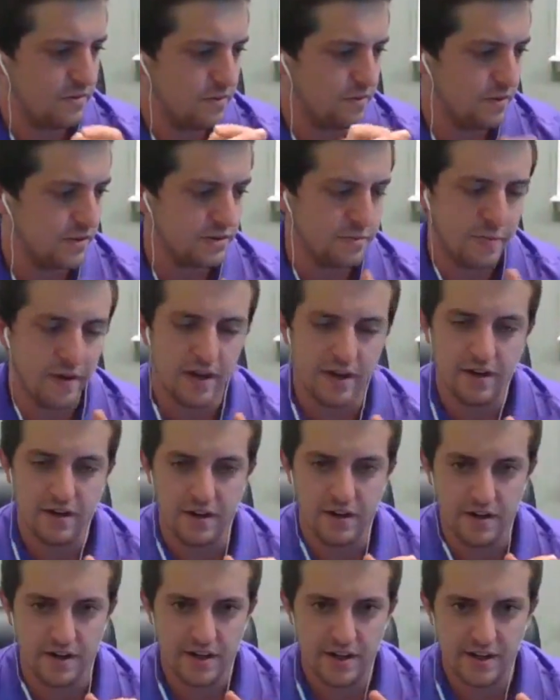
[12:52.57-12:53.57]
What's better
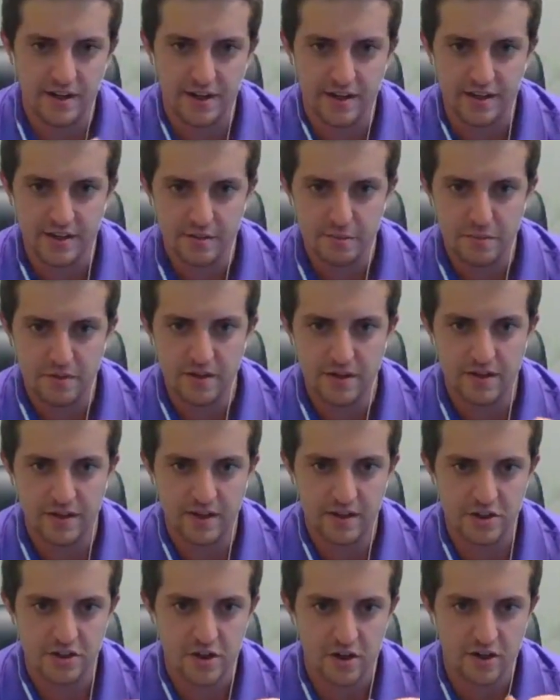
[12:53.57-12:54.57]
in it? You put a
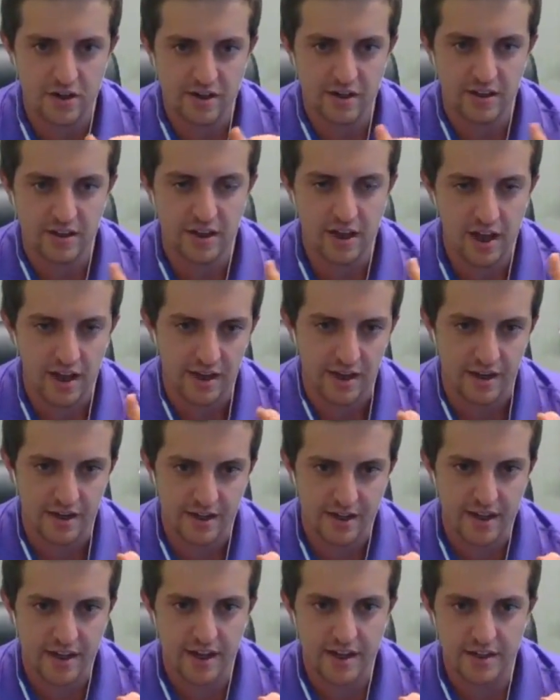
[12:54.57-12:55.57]
shark and a lion in a
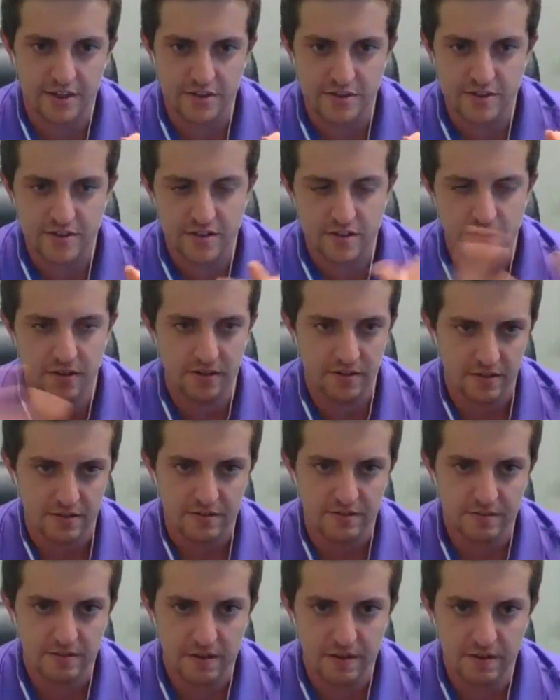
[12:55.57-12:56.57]
cage, or
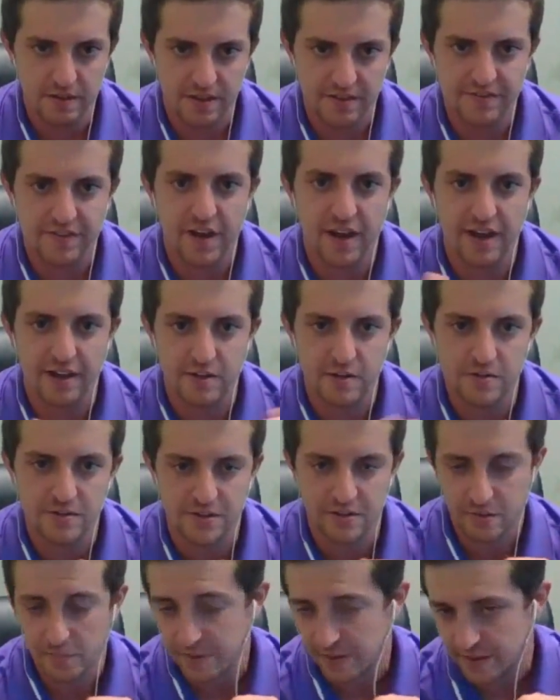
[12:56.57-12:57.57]
they fight. Who's gonna
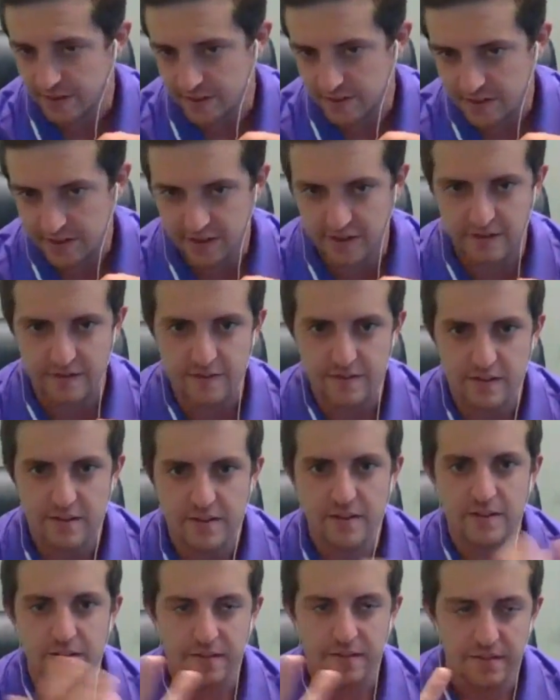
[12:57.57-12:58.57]
win?
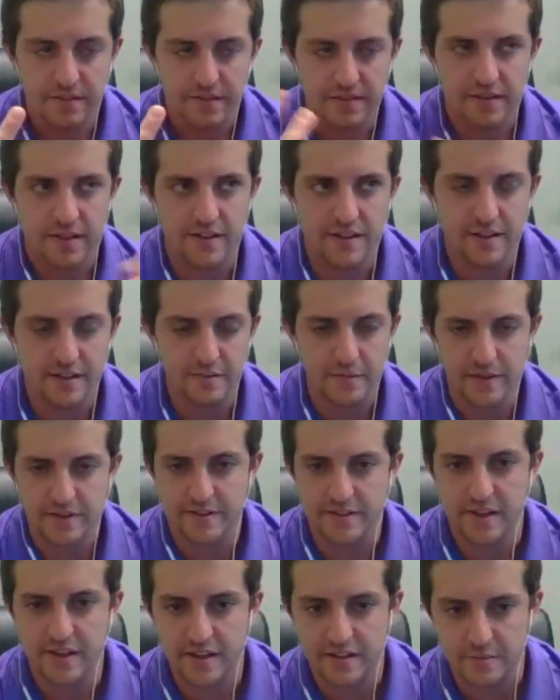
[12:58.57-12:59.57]
It doesn't make
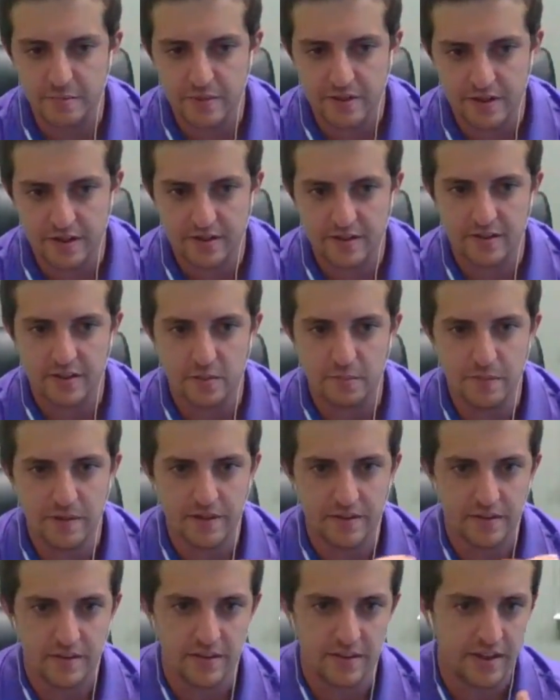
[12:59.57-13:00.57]
sense because it
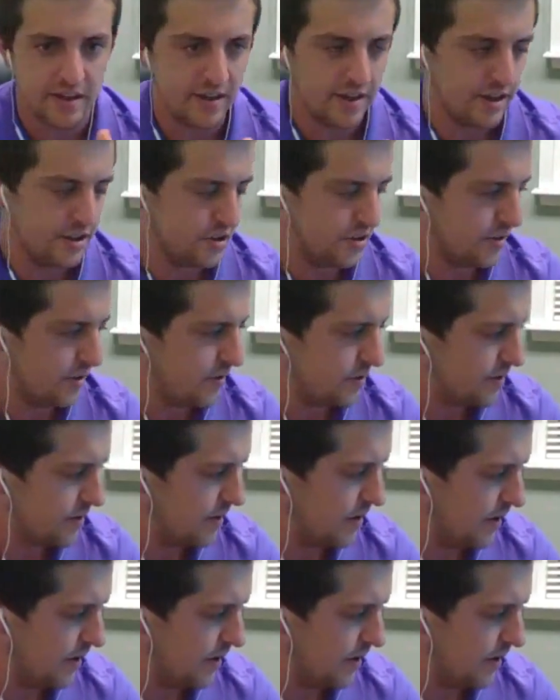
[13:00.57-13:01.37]
depends on the conditions.